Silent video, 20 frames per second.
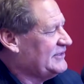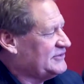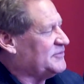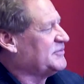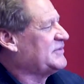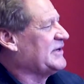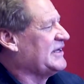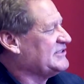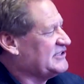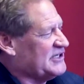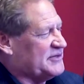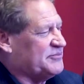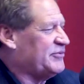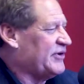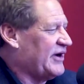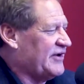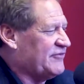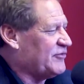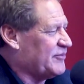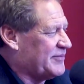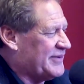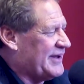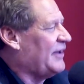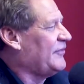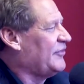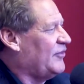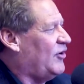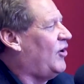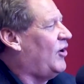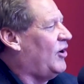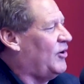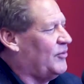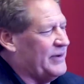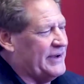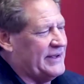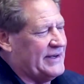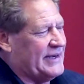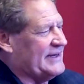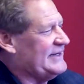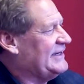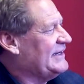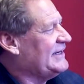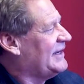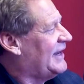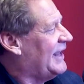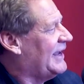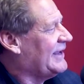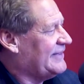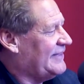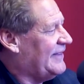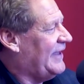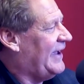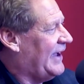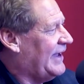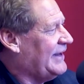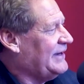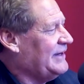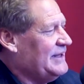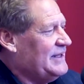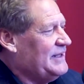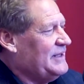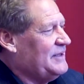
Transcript: sometimes they'd pray for me out in the hallway, and I didn't like that.